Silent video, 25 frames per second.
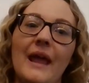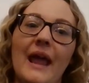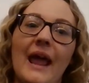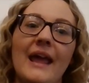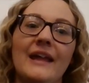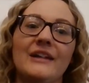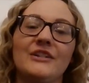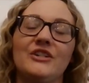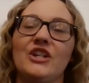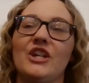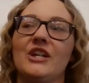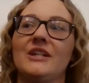
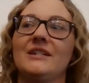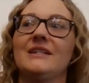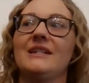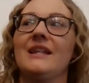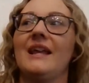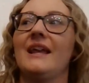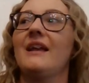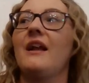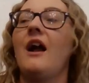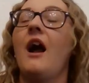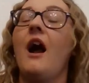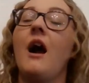and just
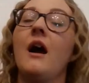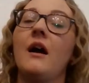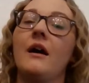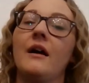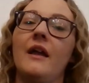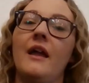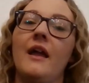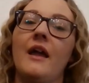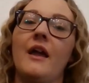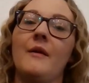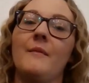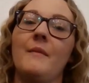like hug
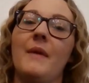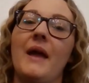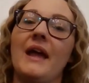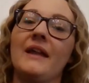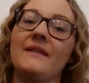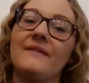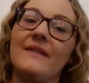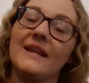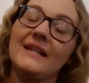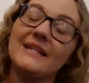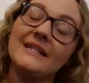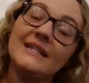him
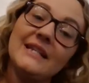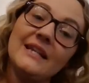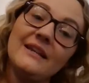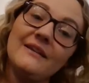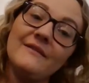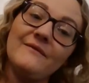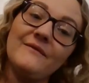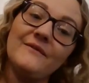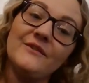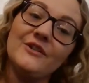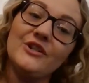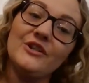and like see
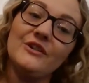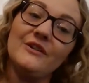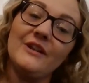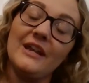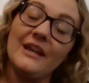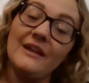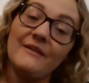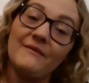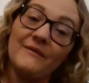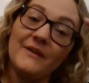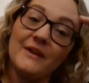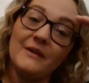
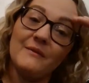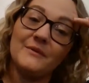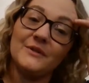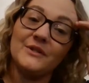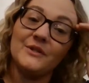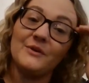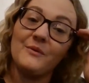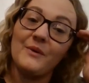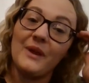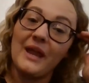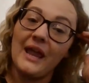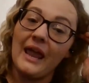if he was
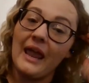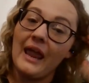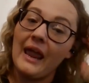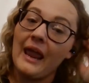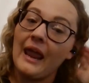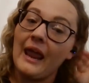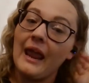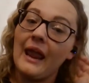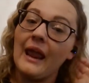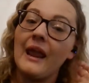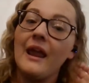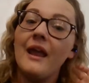
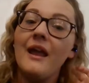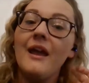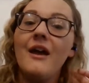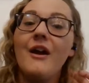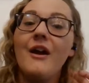okay.